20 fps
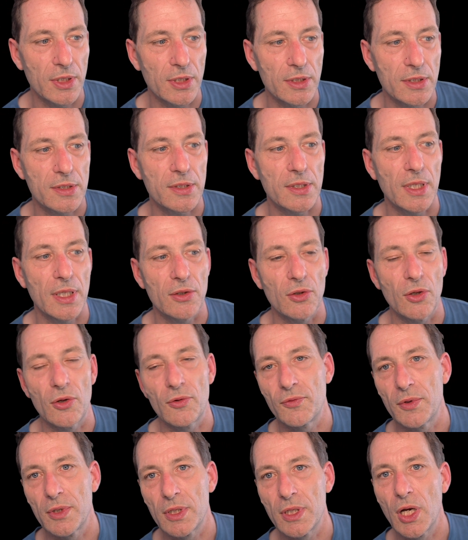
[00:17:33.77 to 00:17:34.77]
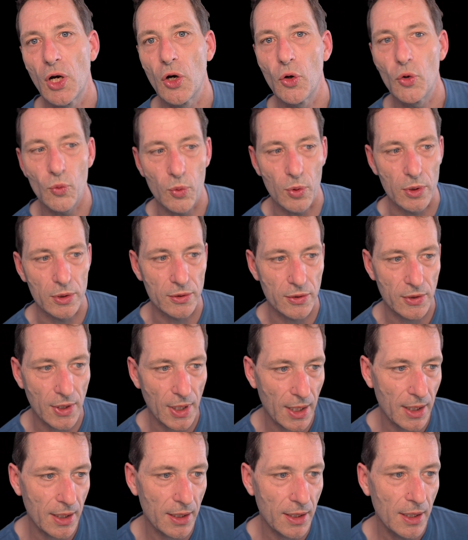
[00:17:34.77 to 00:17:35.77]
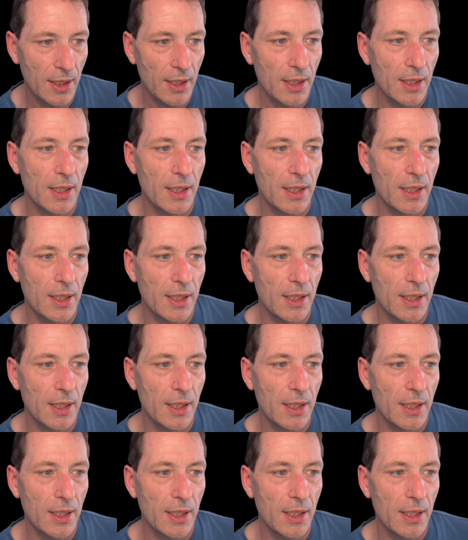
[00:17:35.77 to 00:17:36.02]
instead of ago 1 day.